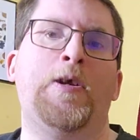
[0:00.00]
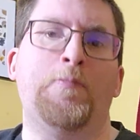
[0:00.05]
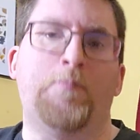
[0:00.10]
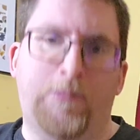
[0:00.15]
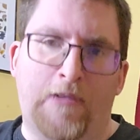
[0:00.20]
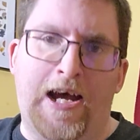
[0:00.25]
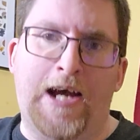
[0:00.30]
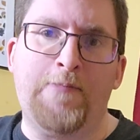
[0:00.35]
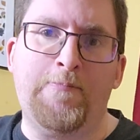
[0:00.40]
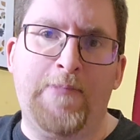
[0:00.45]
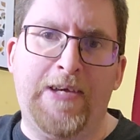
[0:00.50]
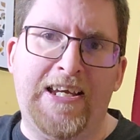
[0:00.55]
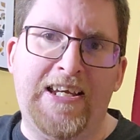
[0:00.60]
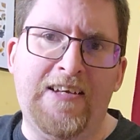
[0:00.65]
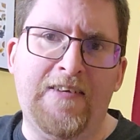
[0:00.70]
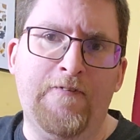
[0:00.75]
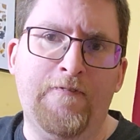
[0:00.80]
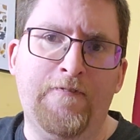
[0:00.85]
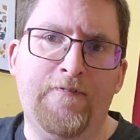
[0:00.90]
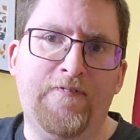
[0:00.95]
bribed
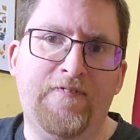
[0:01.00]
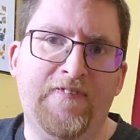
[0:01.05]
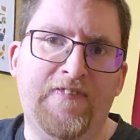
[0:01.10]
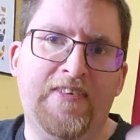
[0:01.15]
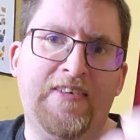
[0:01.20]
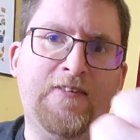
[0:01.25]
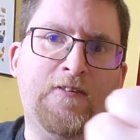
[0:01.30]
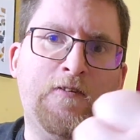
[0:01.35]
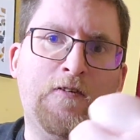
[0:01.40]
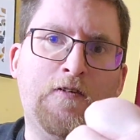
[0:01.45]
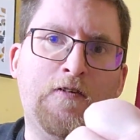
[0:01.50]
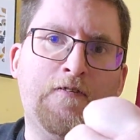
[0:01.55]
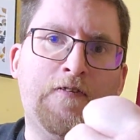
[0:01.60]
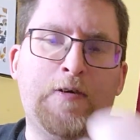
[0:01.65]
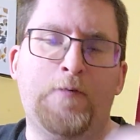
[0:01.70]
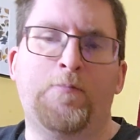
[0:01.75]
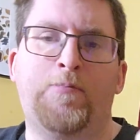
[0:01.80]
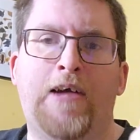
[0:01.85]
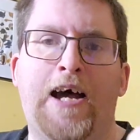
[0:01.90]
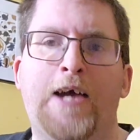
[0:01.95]
me.
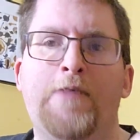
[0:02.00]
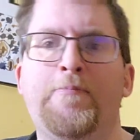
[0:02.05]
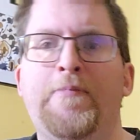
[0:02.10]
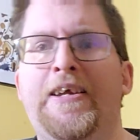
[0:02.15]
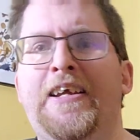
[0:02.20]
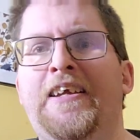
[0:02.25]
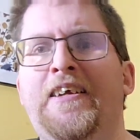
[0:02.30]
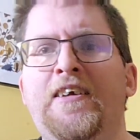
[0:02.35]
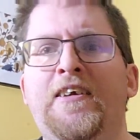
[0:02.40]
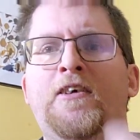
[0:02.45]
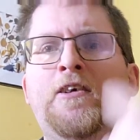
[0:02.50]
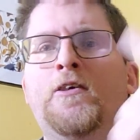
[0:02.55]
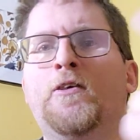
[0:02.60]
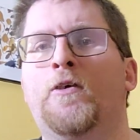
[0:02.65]
They bribed me,